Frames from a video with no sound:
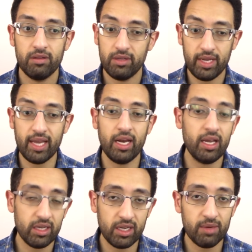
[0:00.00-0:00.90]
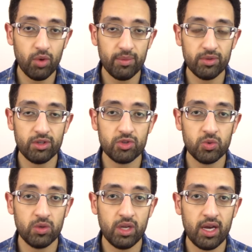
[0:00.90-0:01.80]
La ilaha illallah Muhammadan
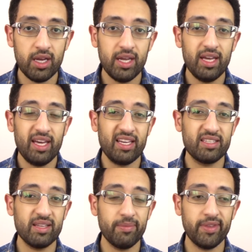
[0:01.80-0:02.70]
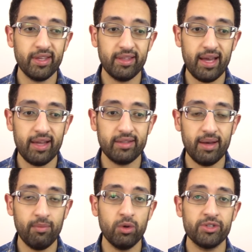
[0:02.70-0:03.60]
Rasulullah is something that
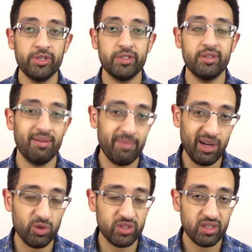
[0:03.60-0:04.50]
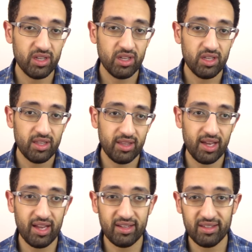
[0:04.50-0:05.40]
I'm more certain about
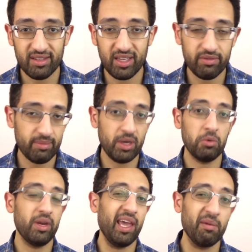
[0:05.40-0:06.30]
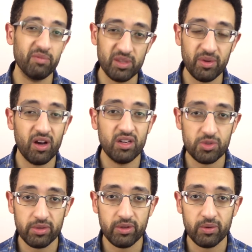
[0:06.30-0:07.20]
than even my own name, to be
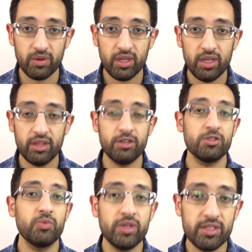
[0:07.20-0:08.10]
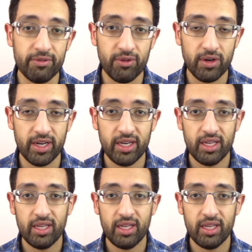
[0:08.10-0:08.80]
honest with you. There's a reason for it.